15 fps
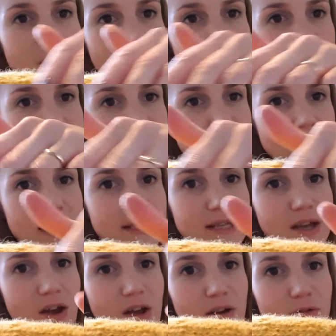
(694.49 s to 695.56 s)
you can see it's a
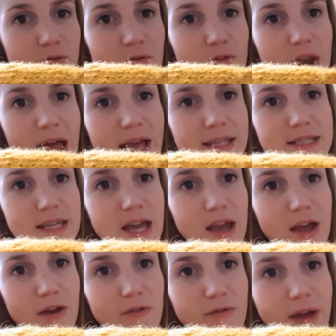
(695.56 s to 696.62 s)
kind of flatter
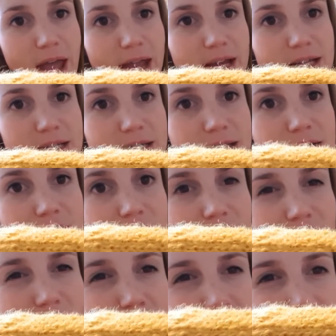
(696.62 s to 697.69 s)
effect.
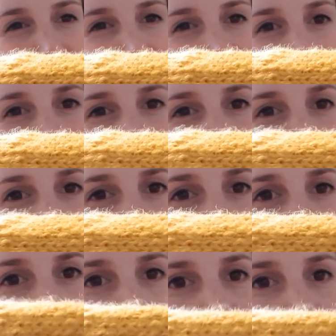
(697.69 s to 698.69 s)
Nice kind of